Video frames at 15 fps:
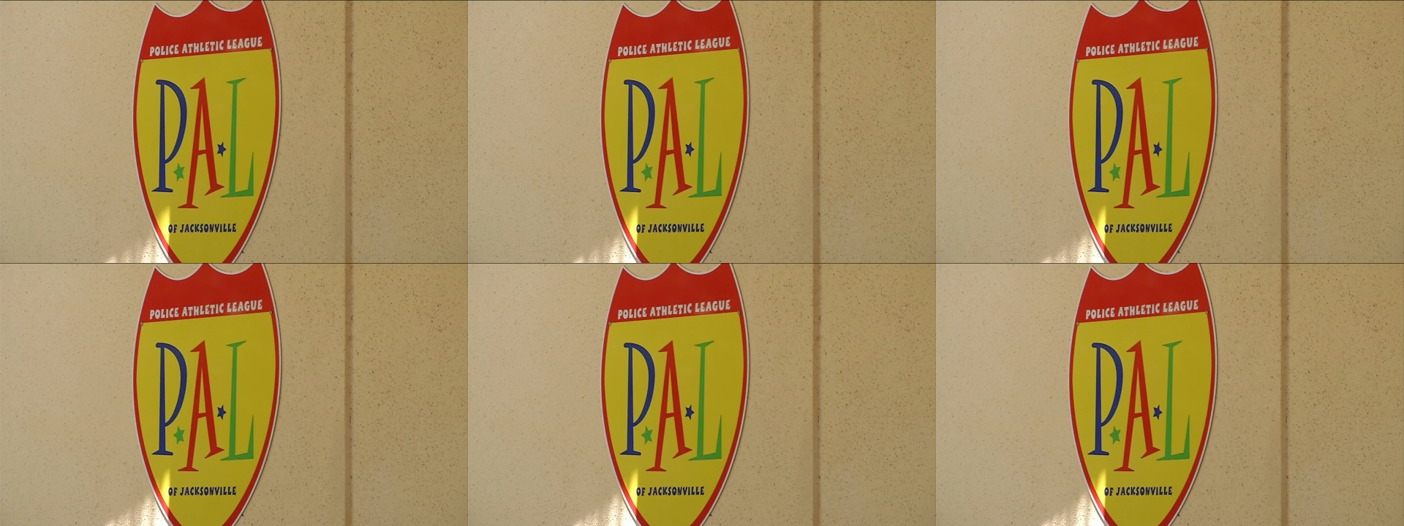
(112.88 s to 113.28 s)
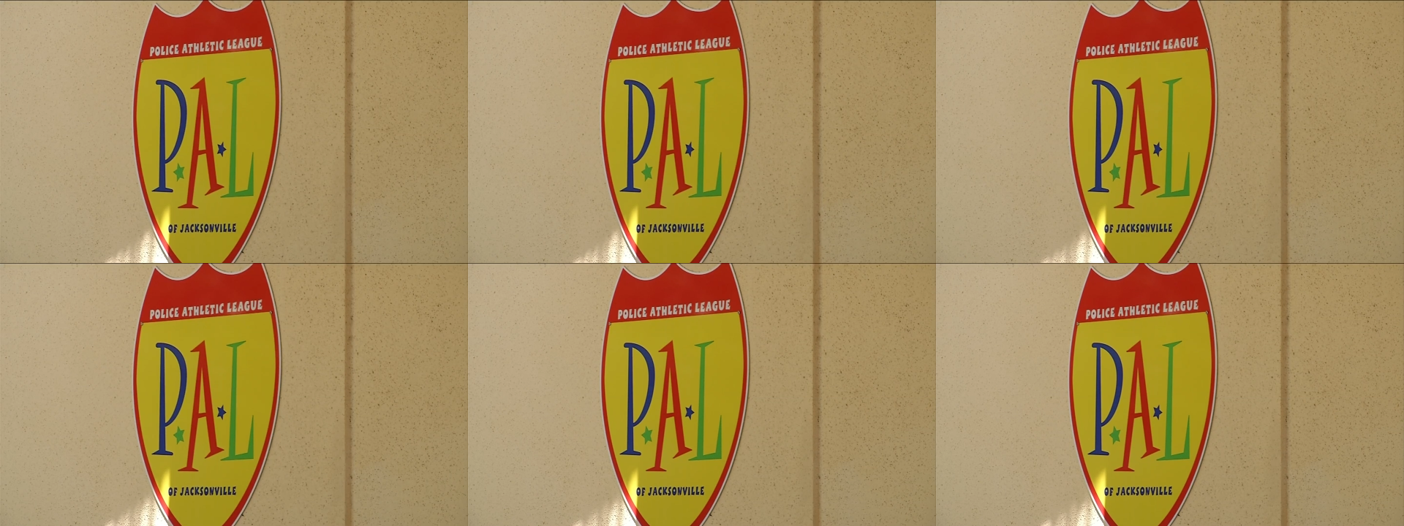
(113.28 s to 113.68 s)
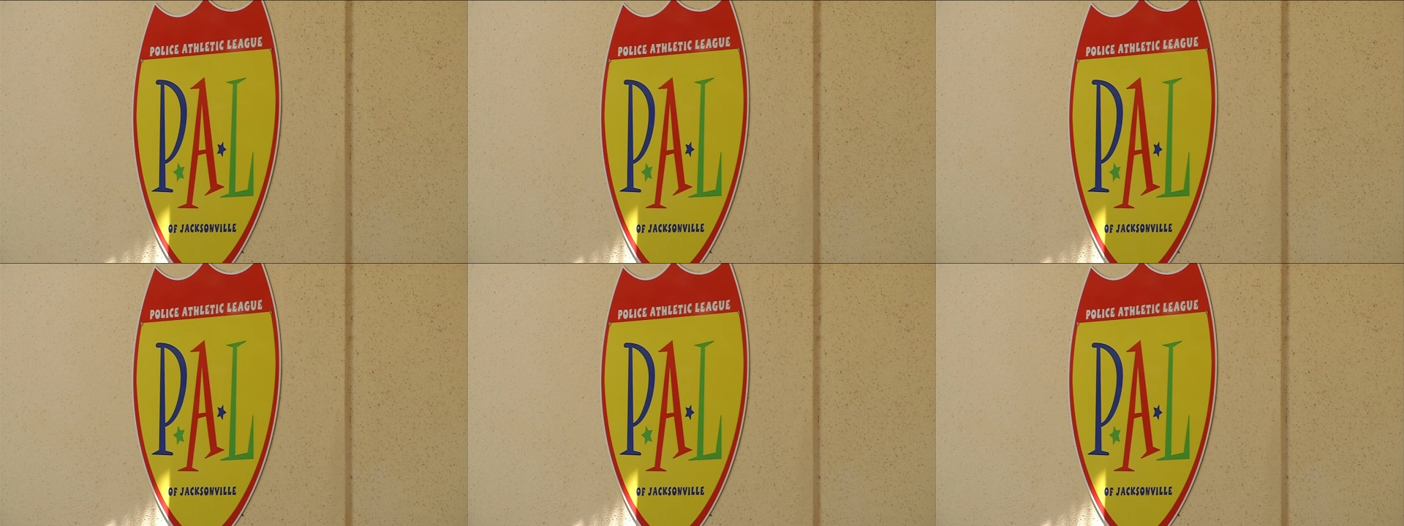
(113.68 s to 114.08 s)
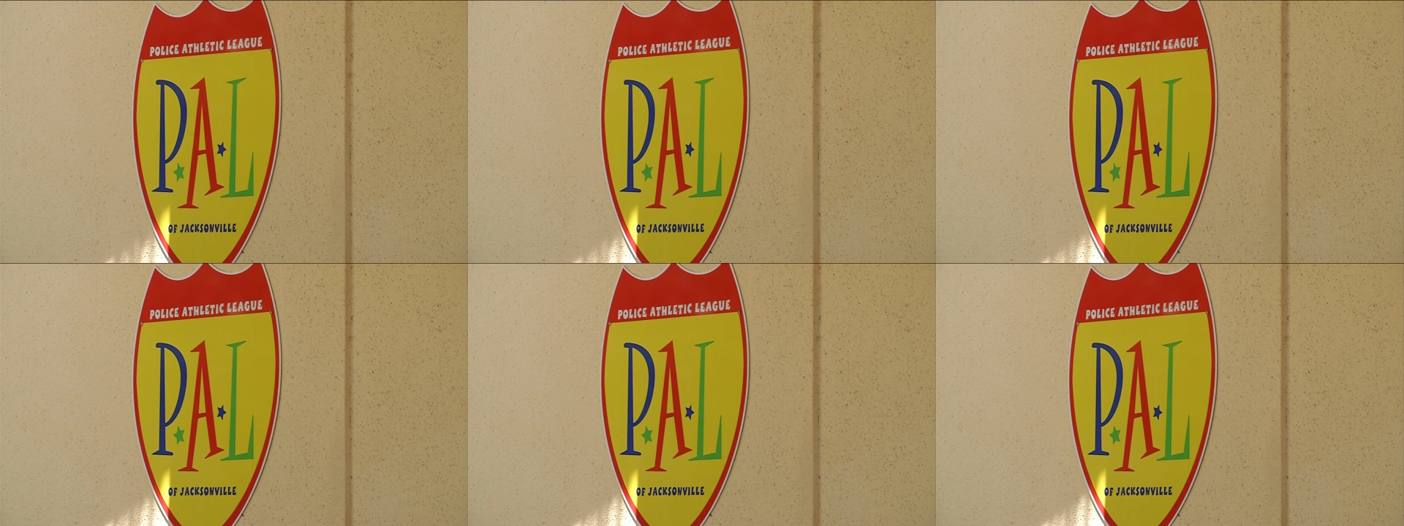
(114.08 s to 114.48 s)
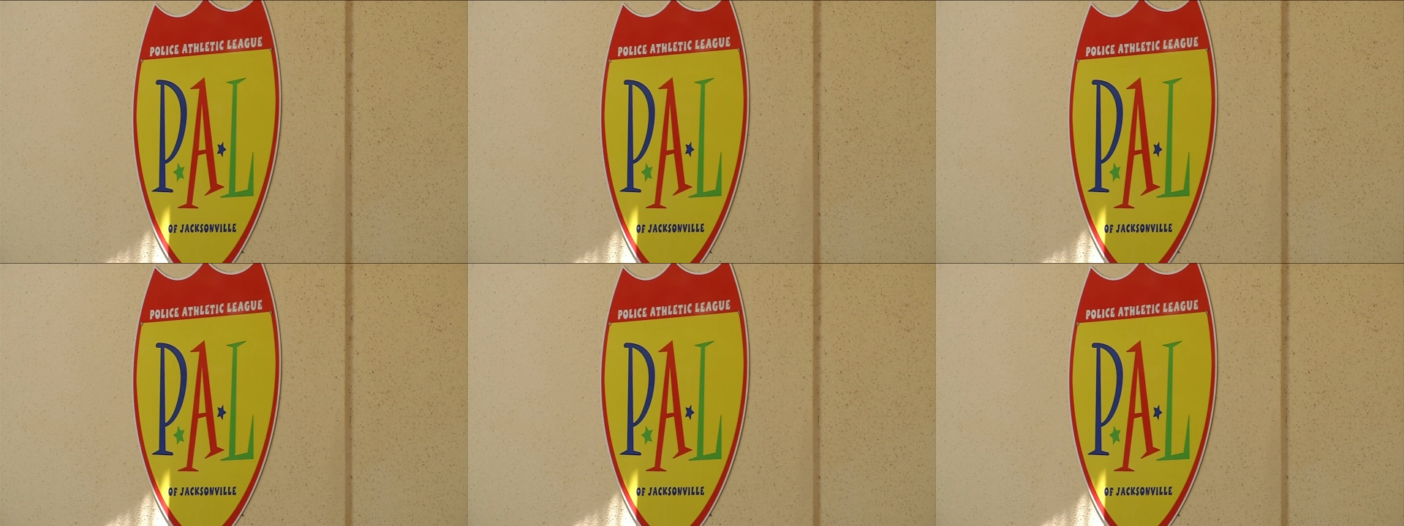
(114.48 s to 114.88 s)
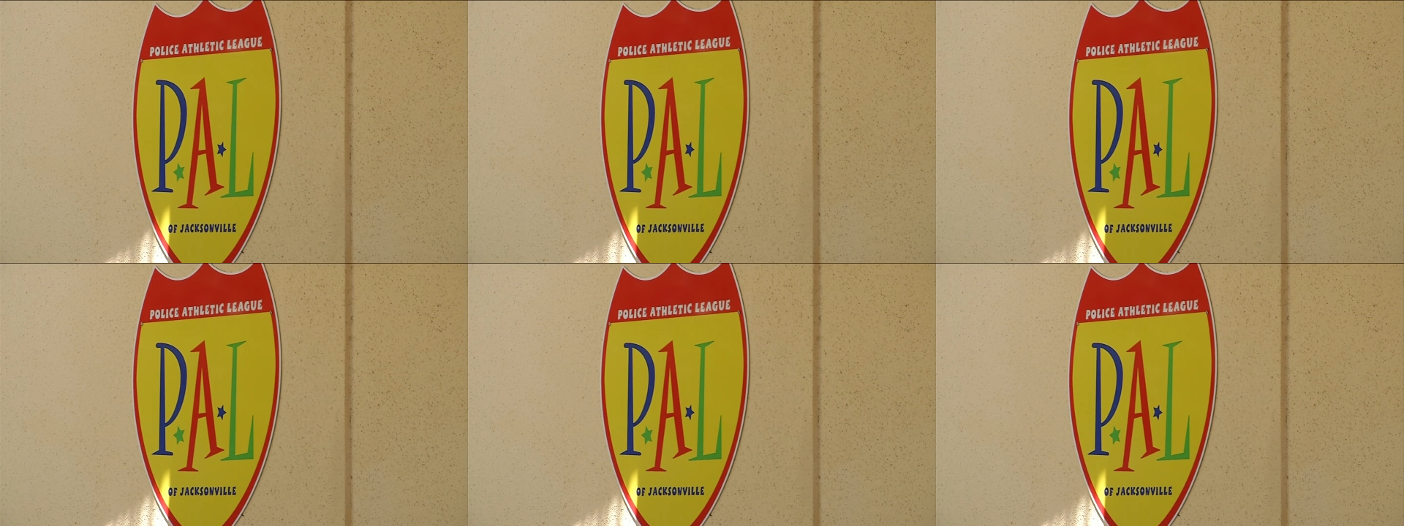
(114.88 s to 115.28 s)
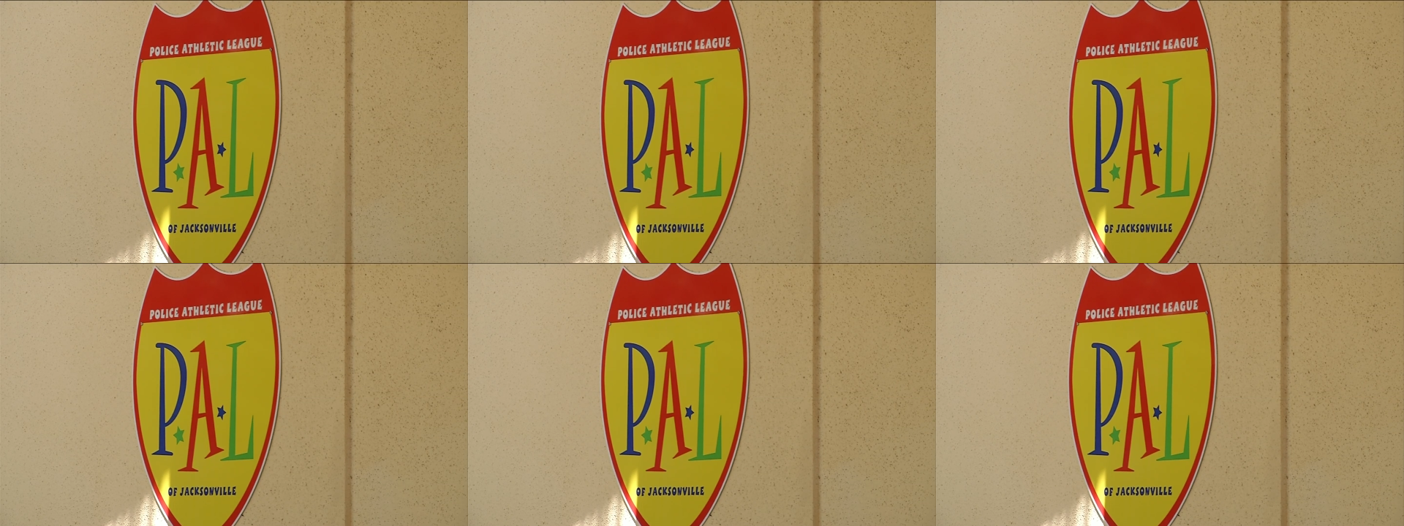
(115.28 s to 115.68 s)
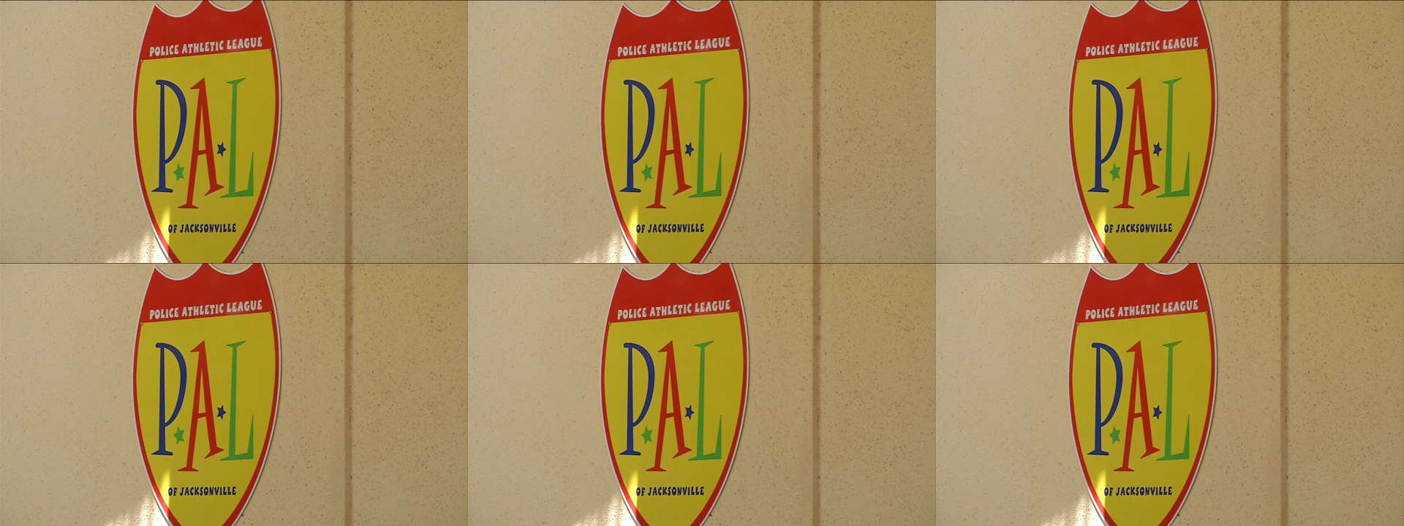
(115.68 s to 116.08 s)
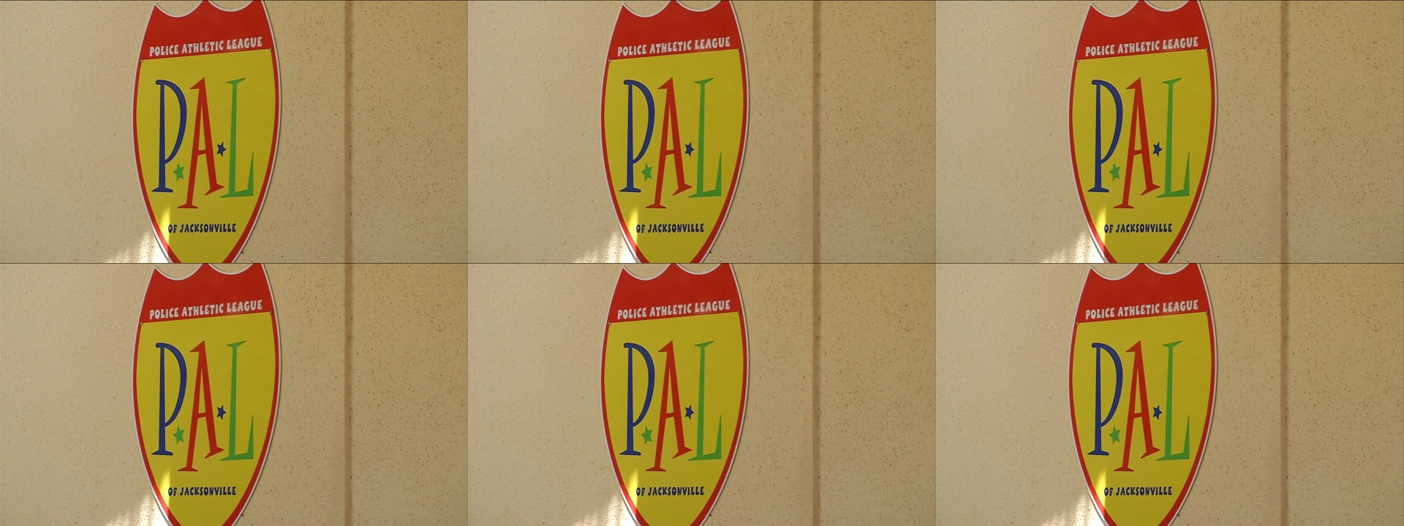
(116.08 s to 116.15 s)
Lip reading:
No face is visible, so there are no lips to read.